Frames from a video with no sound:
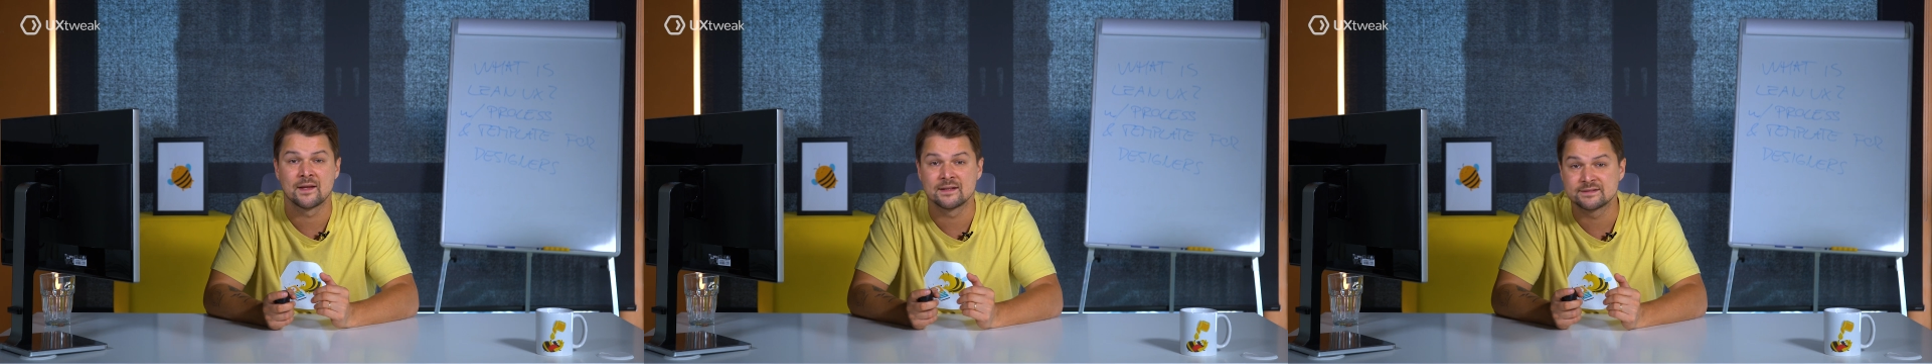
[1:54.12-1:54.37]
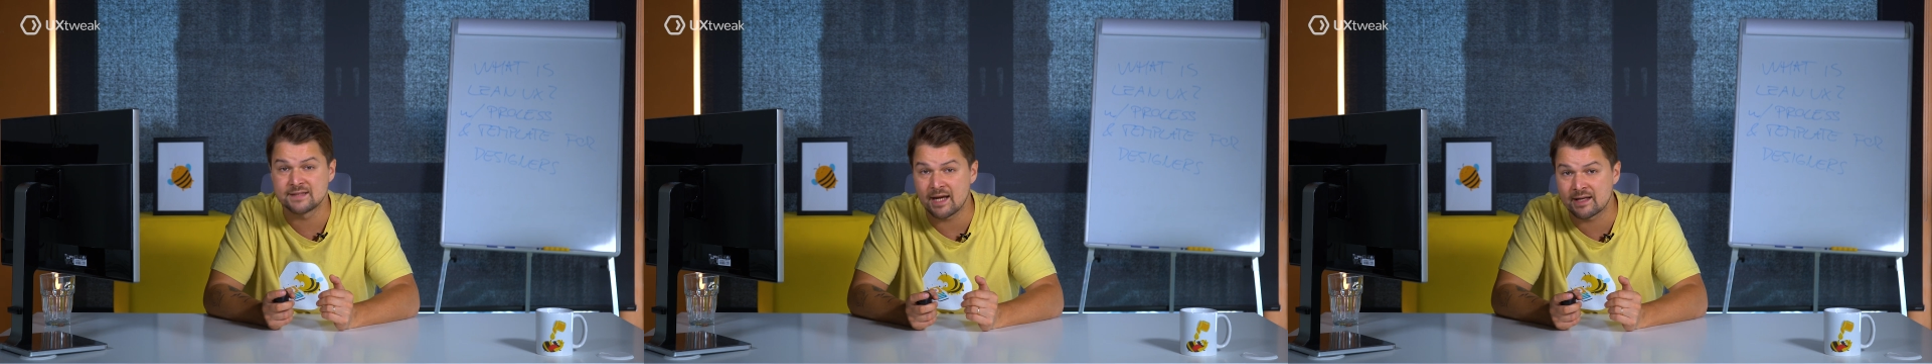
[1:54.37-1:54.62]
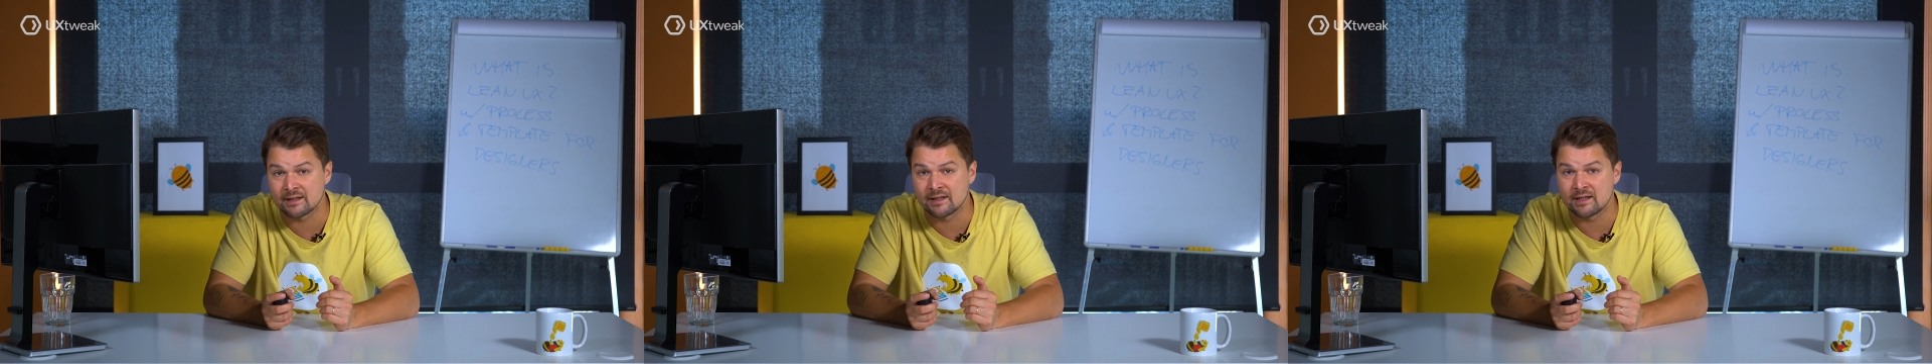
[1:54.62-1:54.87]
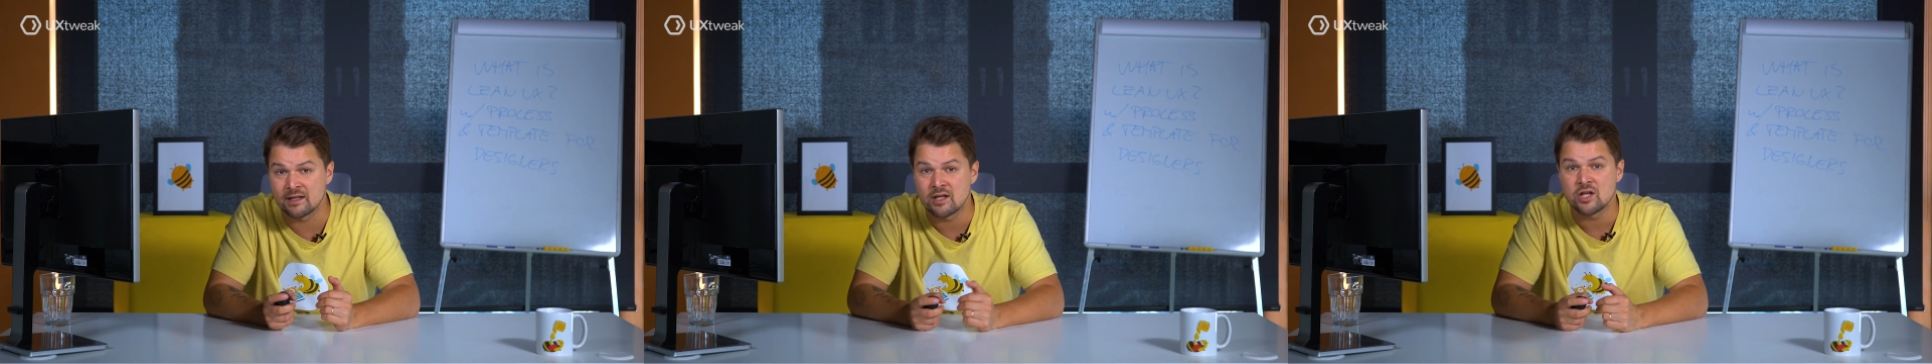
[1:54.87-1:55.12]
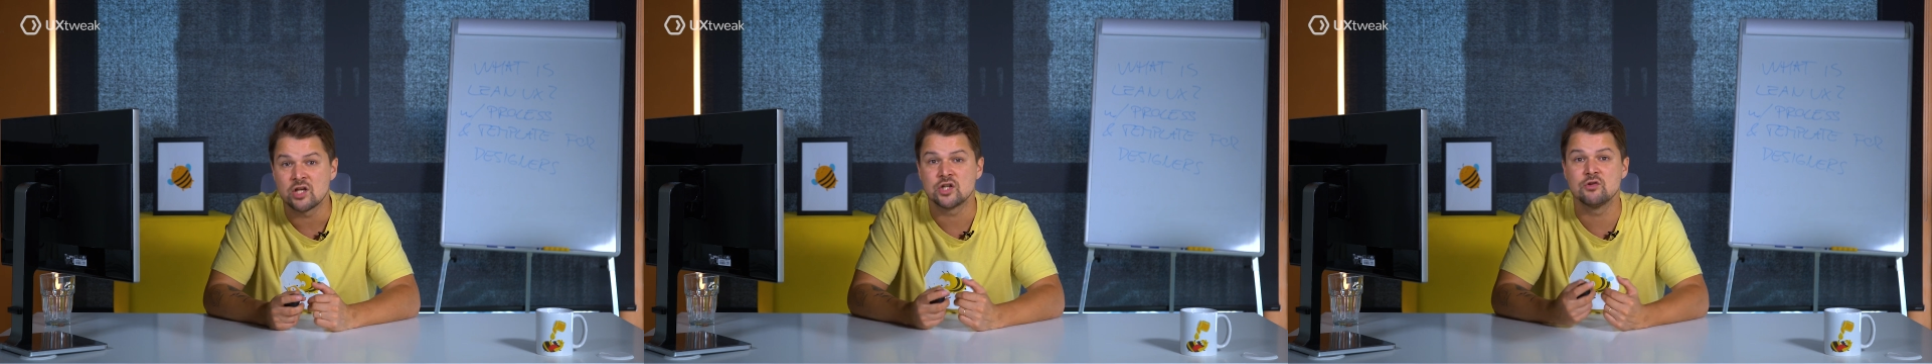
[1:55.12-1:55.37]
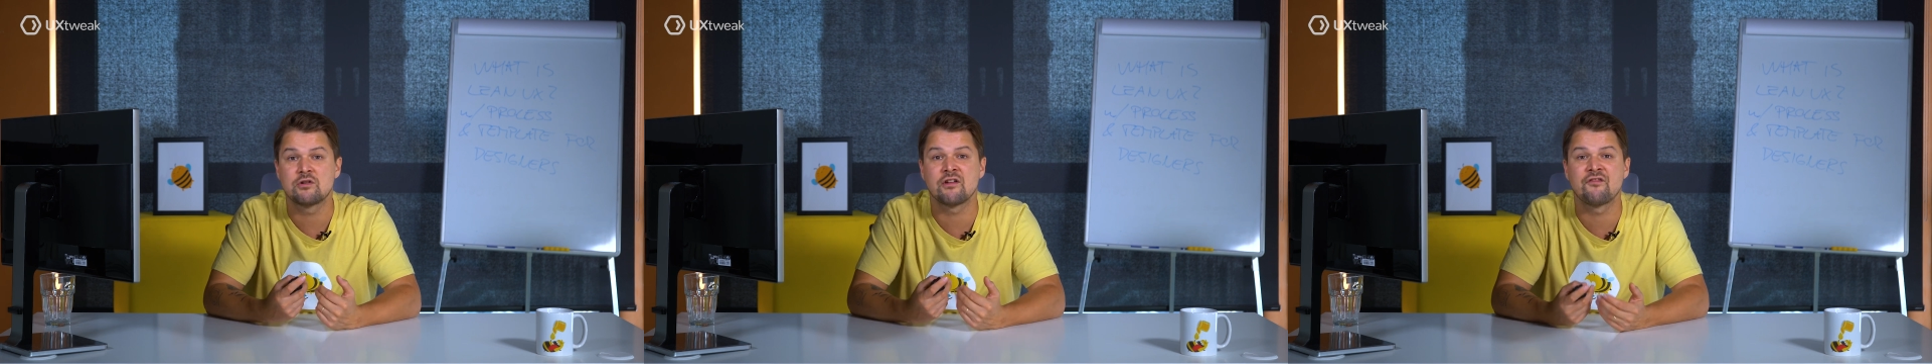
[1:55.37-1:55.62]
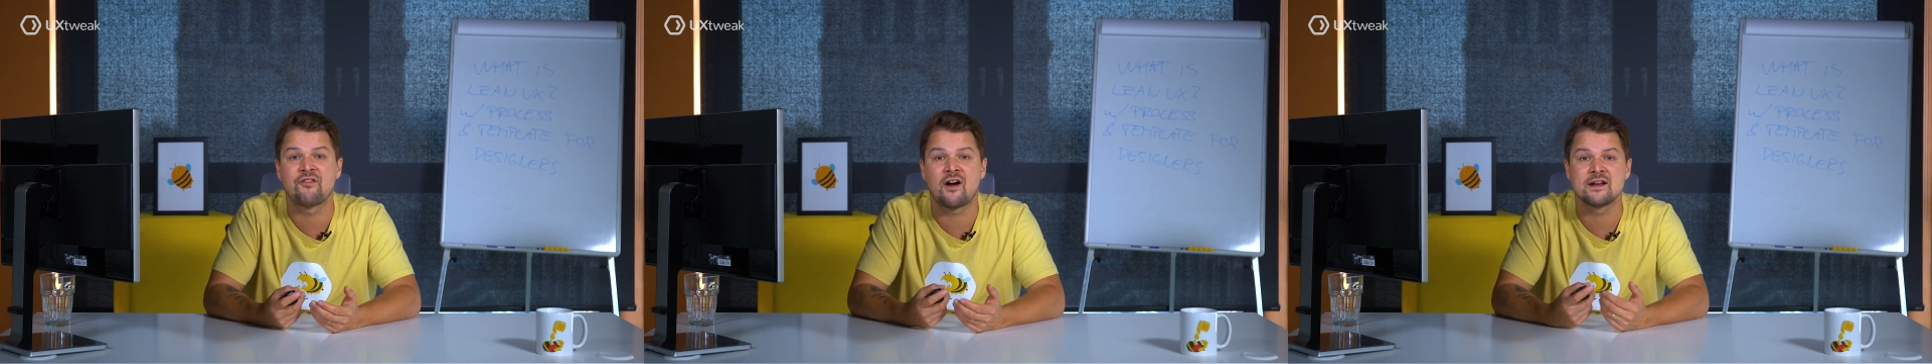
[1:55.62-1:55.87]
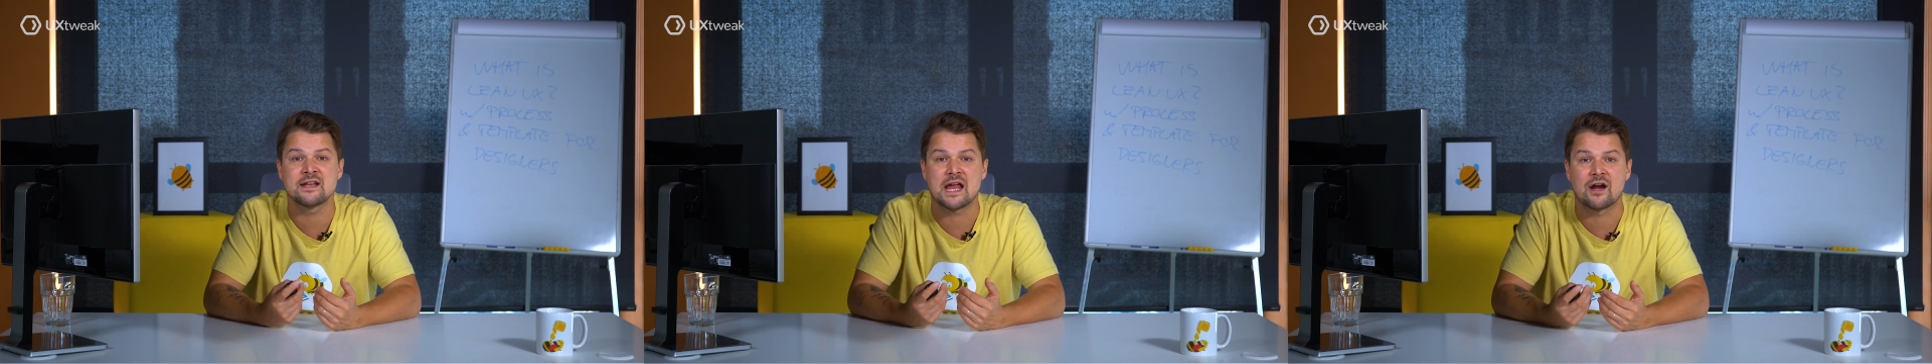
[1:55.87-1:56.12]
Secondly, you can
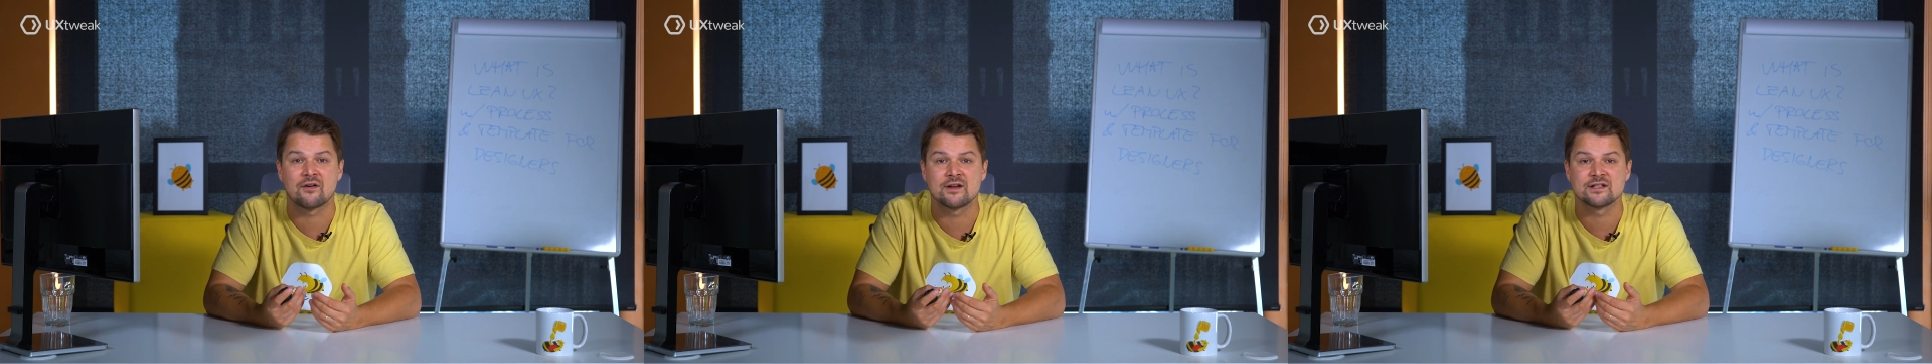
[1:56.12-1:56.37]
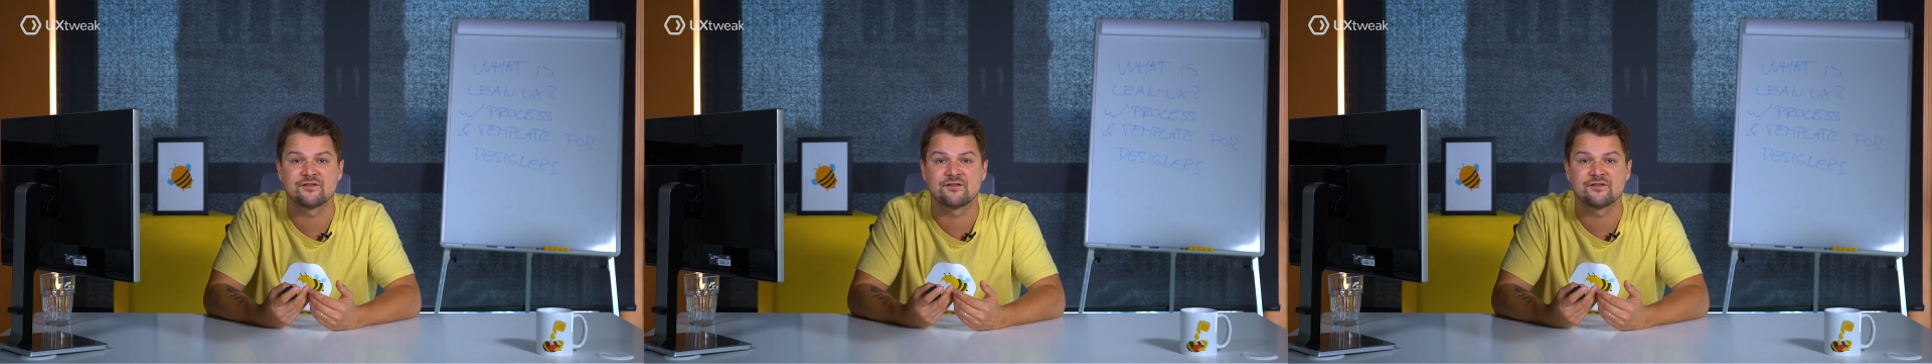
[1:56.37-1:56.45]
find areas